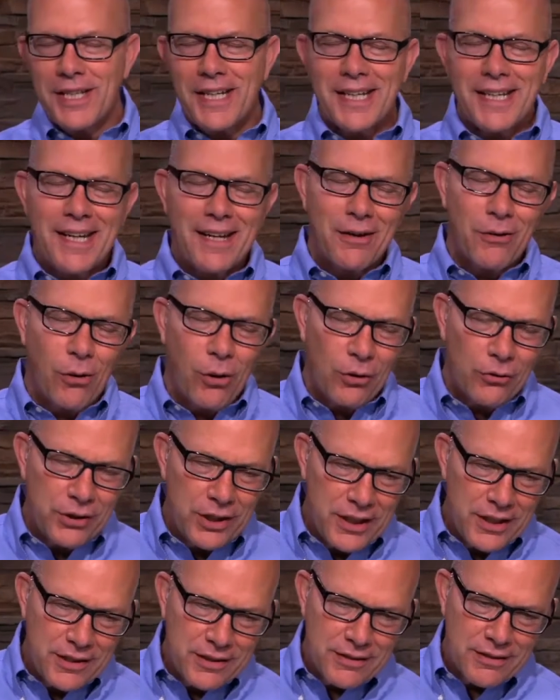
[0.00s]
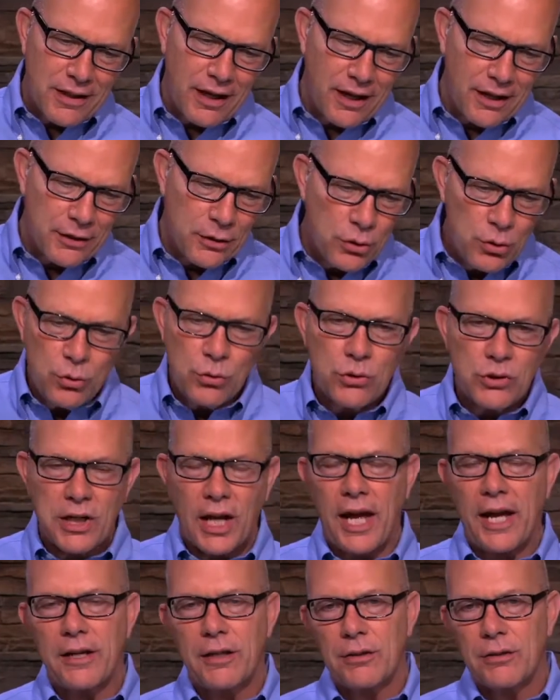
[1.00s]
you get all these
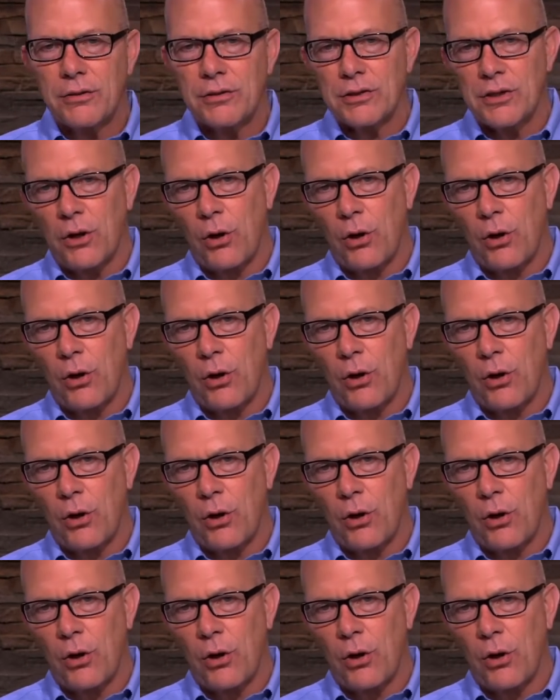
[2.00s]
newsletters